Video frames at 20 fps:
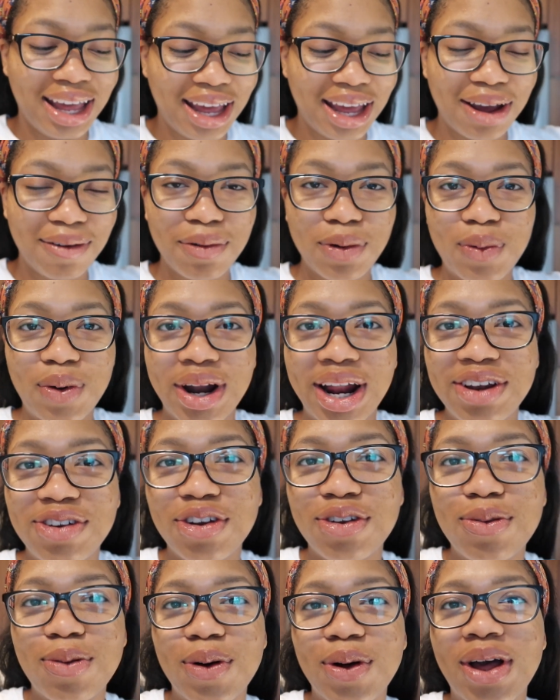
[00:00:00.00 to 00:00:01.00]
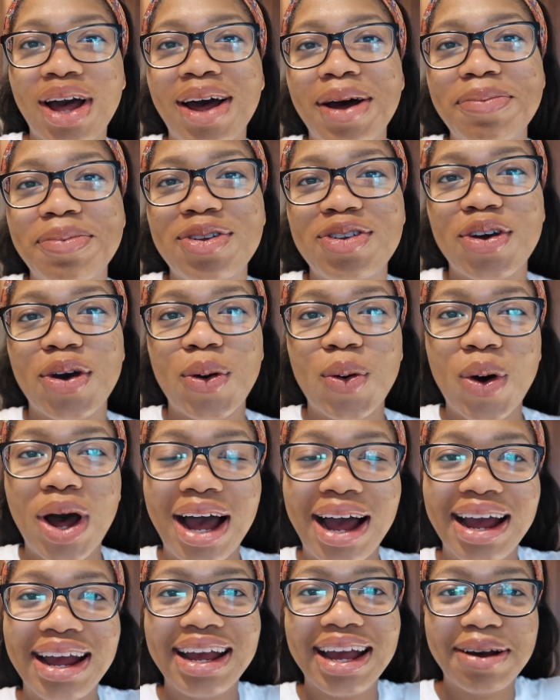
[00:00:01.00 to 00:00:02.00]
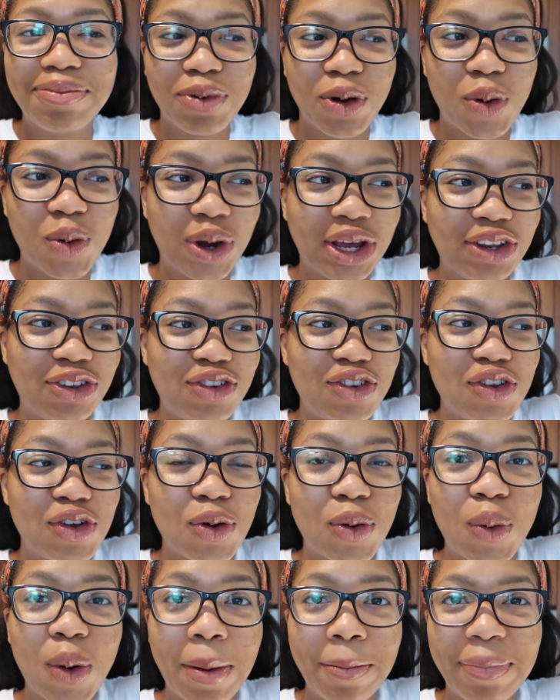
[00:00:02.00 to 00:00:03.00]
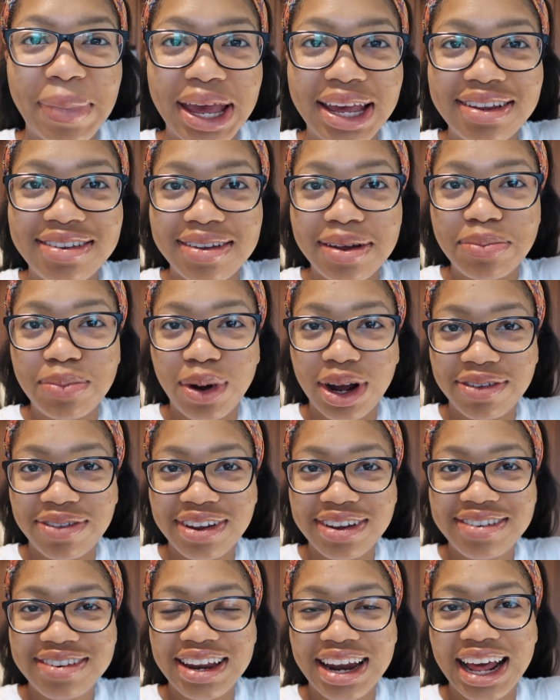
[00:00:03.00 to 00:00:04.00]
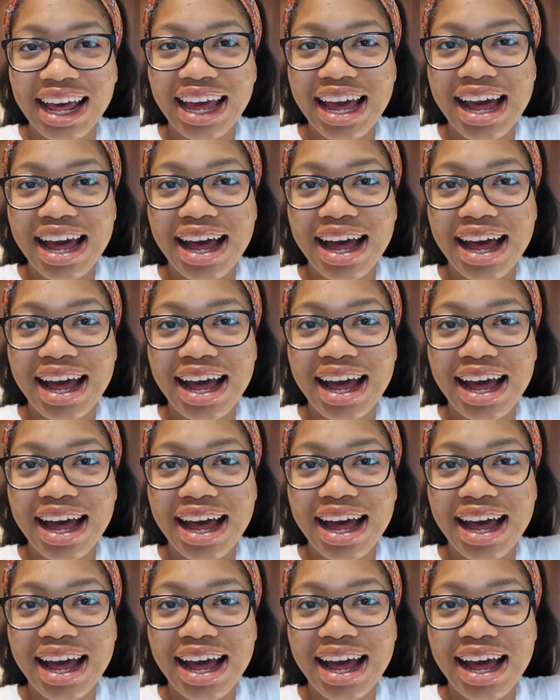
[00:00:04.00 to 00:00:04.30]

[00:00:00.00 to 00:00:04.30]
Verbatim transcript: Hey everyone, I just woke up, so I am going to make some breakfast today.